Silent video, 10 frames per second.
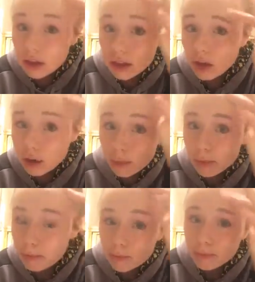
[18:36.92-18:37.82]
your
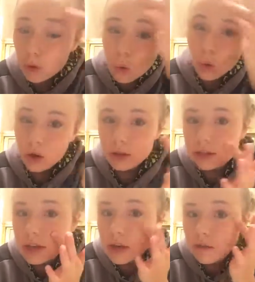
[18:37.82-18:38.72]
pores
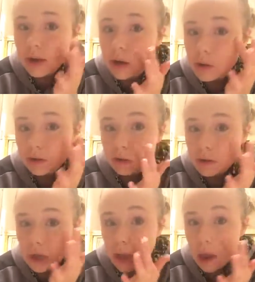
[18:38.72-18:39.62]
and wrinkles,
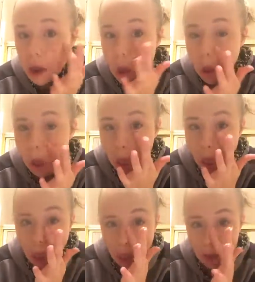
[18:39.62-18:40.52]
okay?
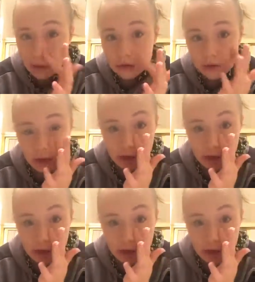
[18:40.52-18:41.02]
So I